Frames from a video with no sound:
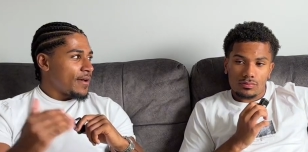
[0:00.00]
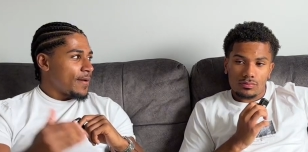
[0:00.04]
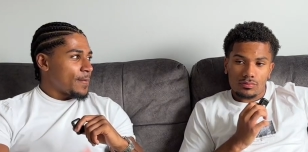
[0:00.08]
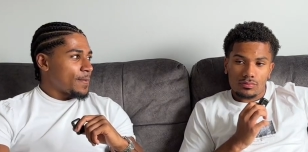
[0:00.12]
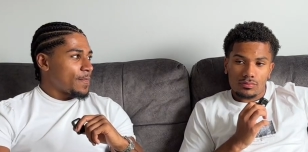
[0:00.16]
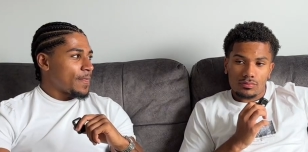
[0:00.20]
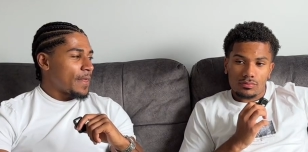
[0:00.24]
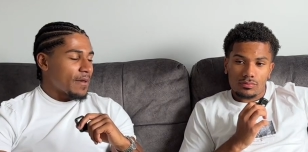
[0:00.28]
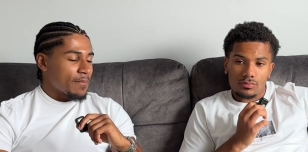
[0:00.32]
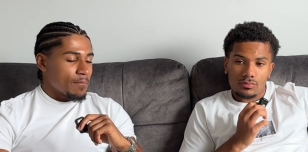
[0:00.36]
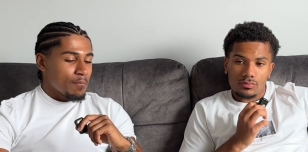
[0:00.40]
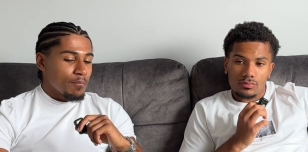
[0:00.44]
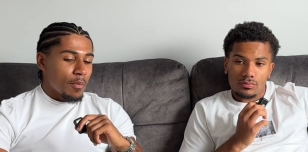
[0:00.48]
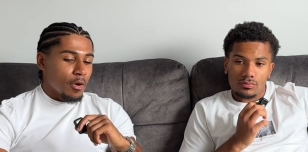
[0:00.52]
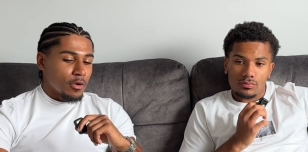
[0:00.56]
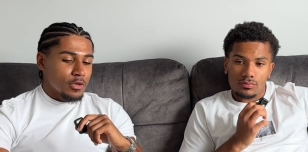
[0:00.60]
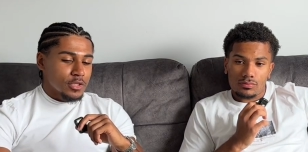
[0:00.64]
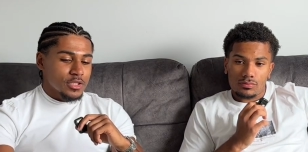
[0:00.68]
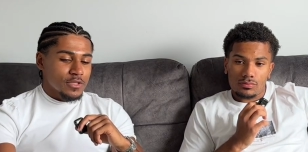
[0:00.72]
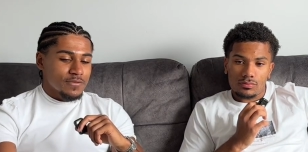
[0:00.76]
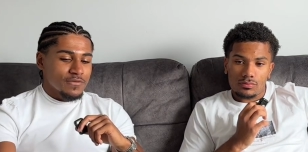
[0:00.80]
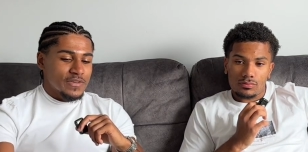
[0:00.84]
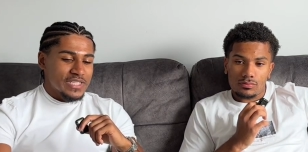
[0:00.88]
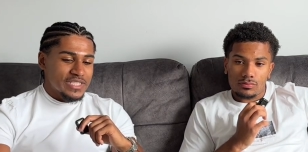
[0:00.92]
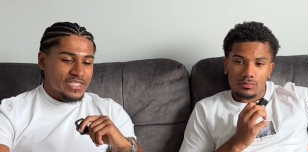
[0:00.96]
Speaker 1: like most
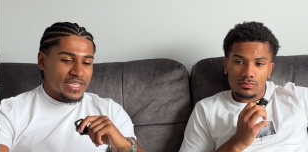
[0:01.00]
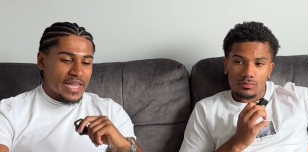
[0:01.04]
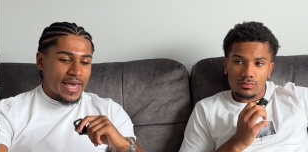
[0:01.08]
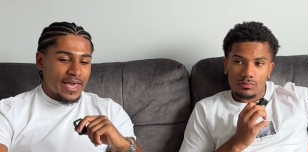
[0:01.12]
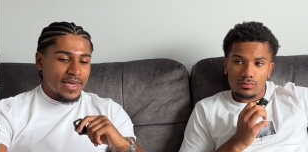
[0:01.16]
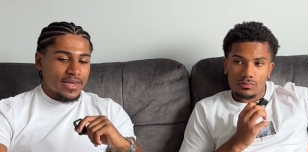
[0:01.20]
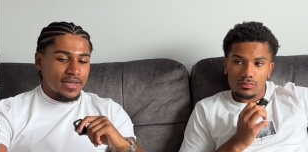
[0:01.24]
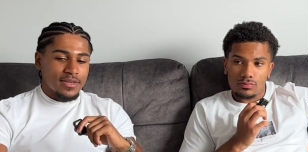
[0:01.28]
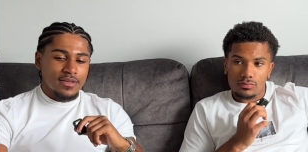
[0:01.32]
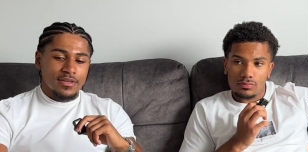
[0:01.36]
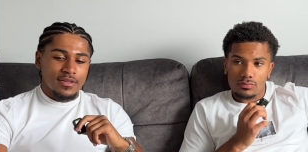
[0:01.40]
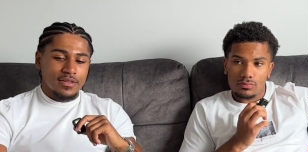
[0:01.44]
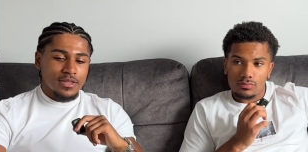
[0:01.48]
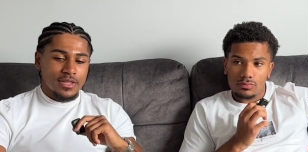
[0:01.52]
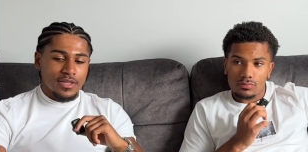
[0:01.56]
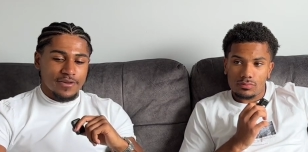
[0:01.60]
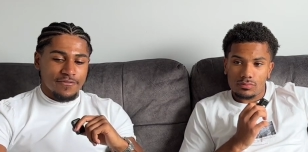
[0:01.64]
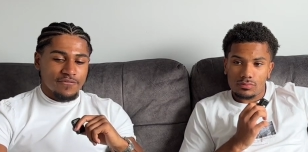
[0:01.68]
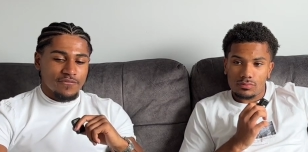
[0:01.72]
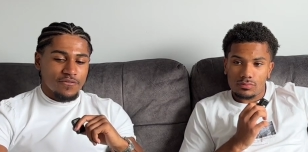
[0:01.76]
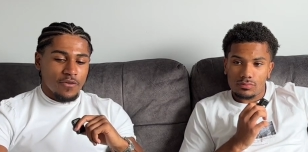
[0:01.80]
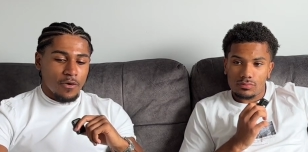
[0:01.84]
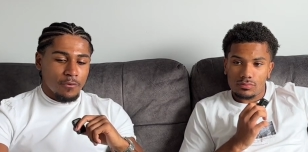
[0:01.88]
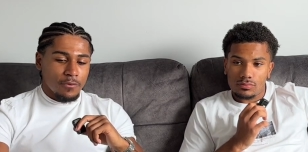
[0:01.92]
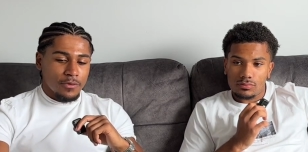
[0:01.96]
of his day, the
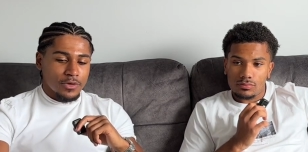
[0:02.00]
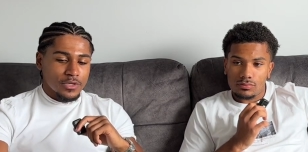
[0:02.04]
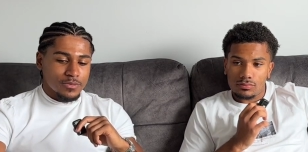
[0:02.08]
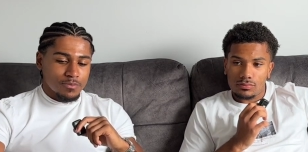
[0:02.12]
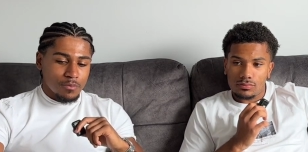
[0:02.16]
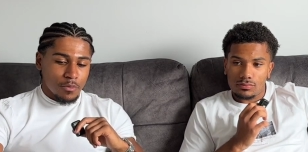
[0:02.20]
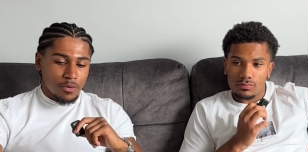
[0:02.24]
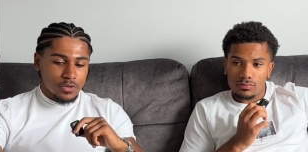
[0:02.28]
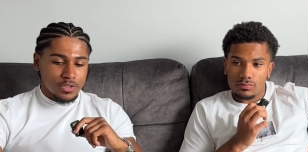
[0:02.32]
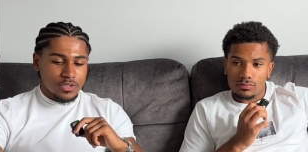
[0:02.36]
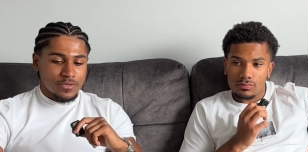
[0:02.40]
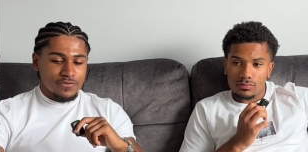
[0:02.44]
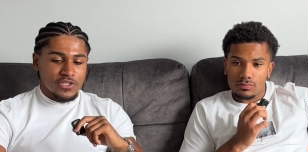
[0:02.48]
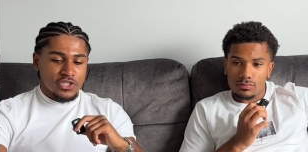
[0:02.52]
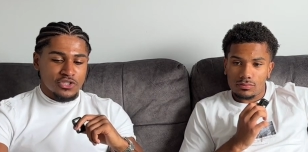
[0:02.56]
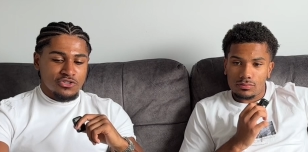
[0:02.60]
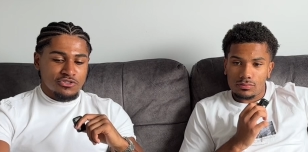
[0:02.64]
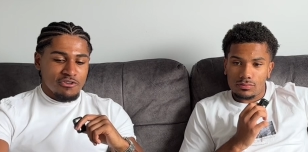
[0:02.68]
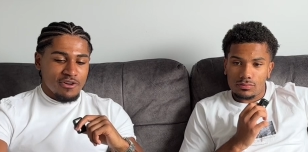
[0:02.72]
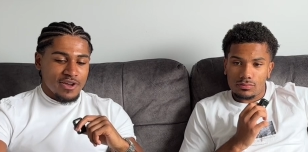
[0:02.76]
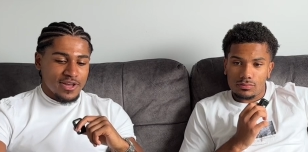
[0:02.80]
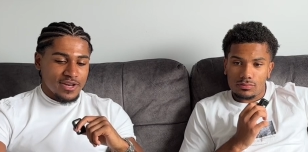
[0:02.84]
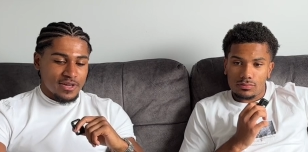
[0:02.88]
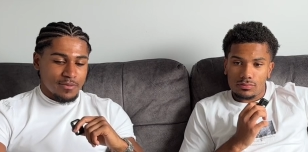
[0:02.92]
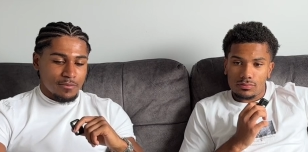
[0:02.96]
focus, most of his
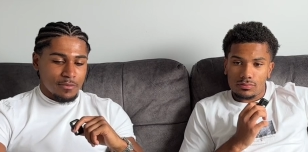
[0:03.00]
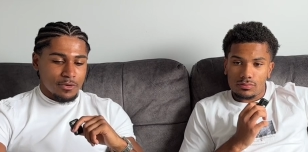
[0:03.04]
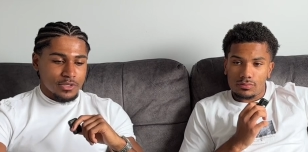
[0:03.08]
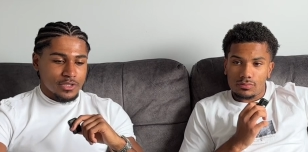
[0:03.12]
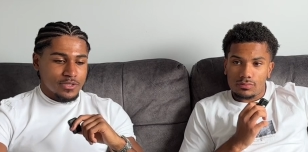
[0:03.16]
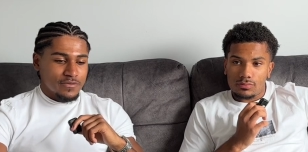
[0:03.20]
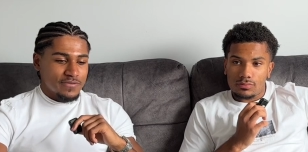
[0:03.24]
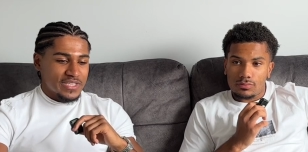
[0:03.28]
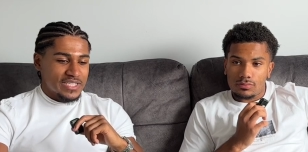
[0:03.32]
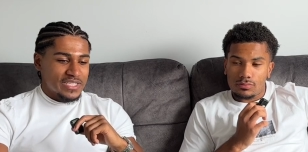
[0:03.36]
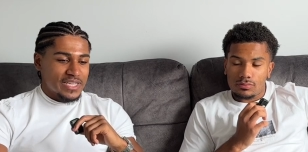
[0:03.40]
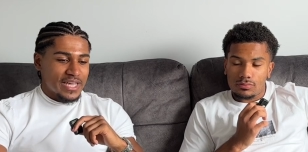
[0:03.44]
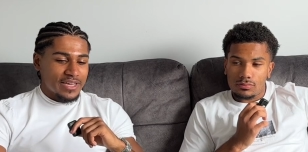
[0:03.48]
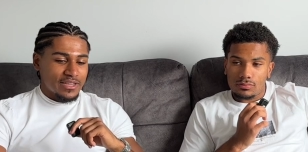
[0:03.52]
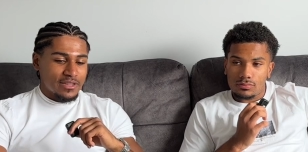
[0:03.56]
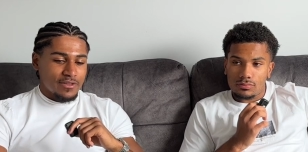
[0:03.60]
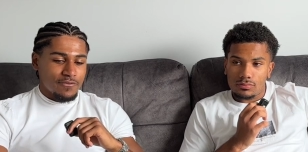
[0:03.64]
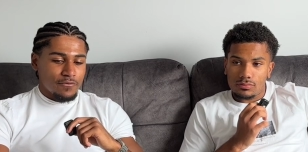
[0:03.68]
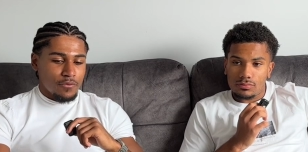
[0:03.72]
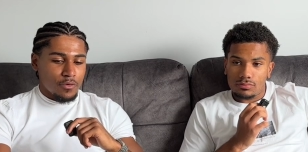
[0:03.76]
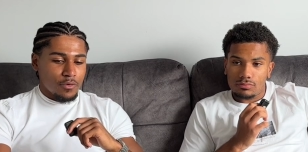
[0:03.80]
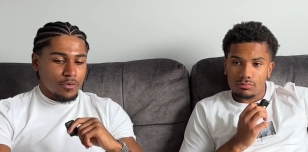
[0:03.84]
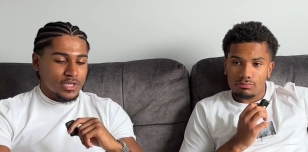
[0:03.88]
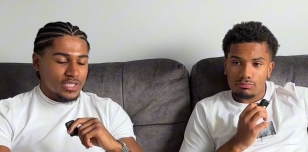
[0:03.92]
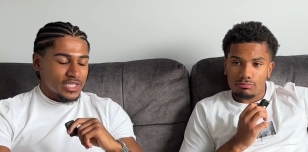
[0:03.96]
training, most of his day, the
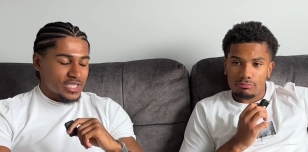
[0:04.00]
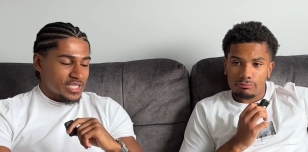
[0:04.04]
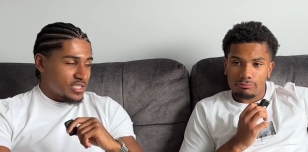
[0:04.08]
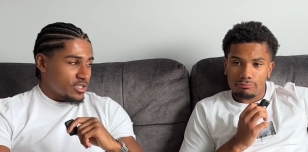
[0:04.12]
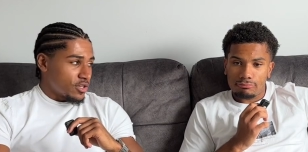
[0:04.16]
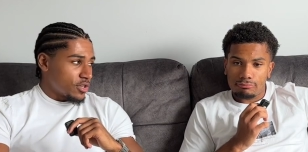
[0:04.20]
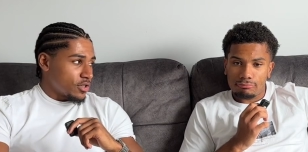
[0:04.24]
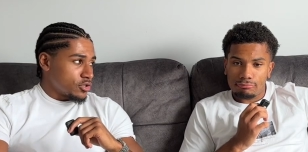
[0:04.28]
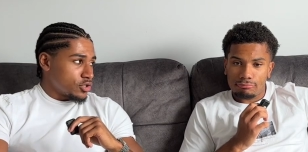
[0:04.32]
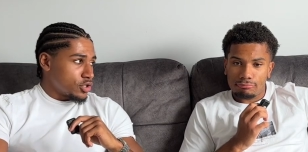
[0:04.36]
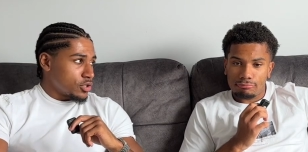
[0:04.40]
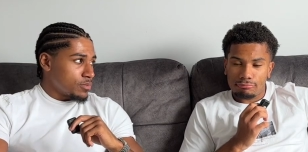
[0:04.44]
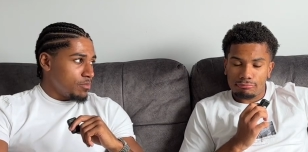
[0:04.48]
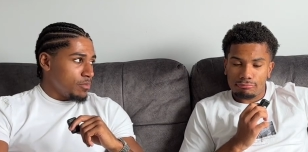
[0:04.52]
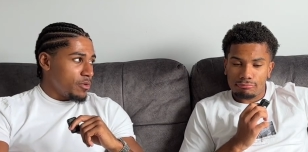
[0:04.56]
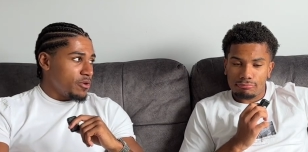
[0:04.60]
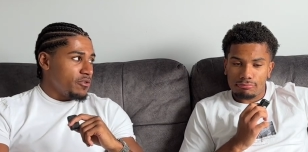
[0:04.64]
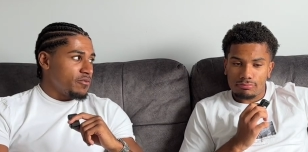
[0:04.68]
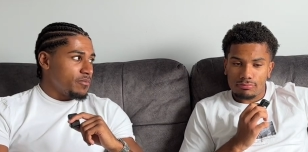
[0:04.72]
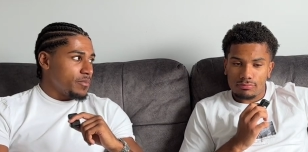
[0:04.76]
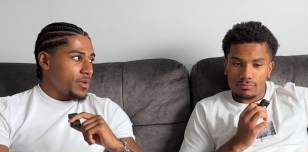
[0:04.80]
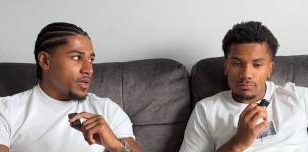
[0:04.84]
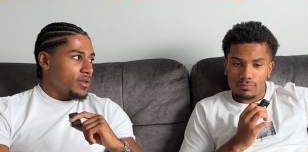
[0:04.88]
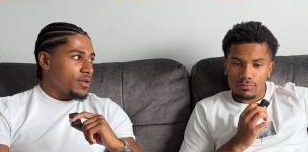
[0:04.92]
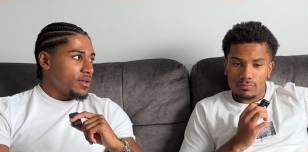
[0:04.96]
focus is on just
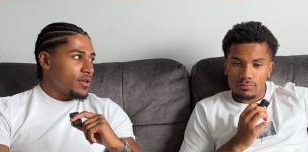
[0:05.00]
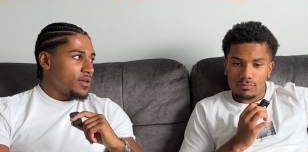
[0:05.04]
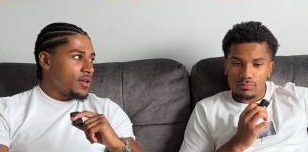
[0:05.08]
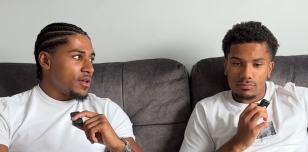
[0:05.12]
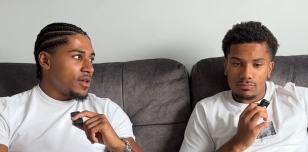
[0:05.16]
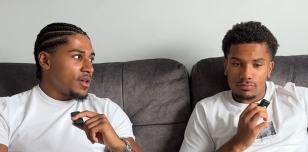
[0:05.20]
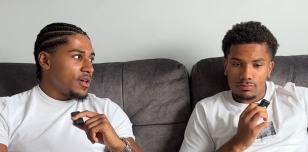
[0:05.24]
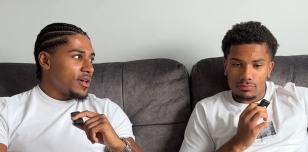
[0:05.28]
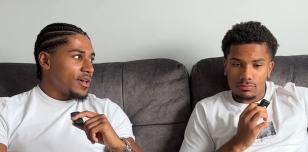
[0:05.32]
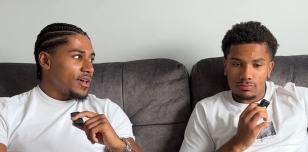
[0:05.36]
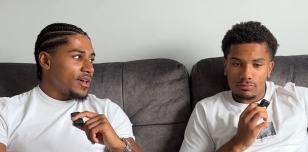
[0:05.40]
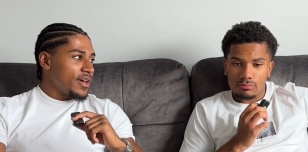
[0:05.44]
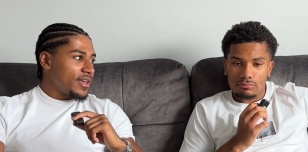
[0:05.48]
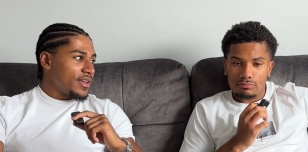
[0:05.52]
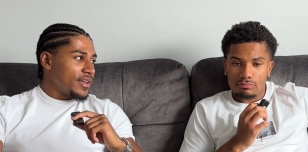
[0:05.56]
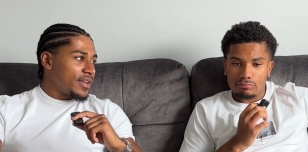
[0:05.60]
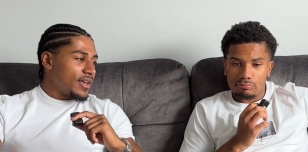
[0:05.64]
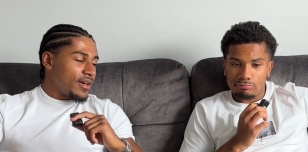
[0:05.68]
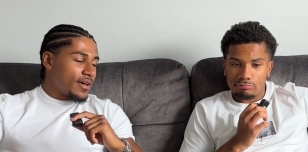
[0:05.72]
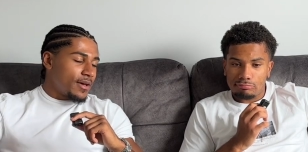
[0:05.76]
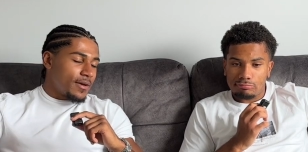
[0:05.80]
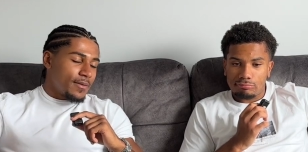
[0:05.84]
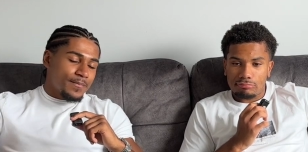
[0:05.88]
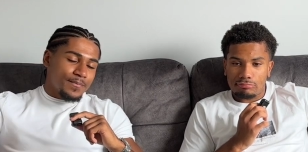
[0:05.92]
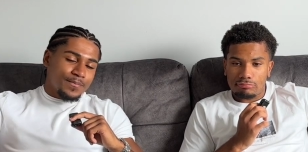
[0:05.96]
movement and
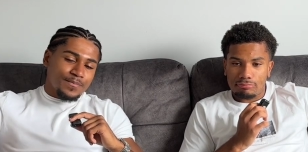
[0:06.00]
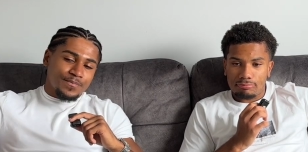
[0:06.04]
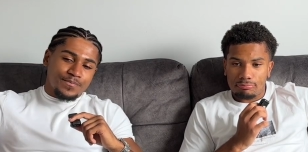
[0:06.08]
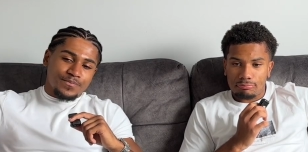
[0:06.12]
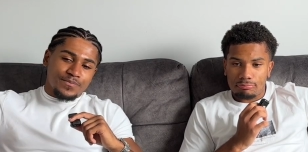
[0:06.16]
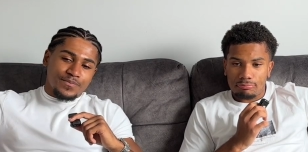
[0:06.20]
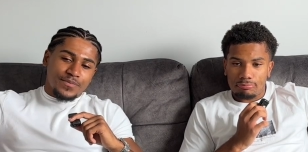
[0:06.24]
um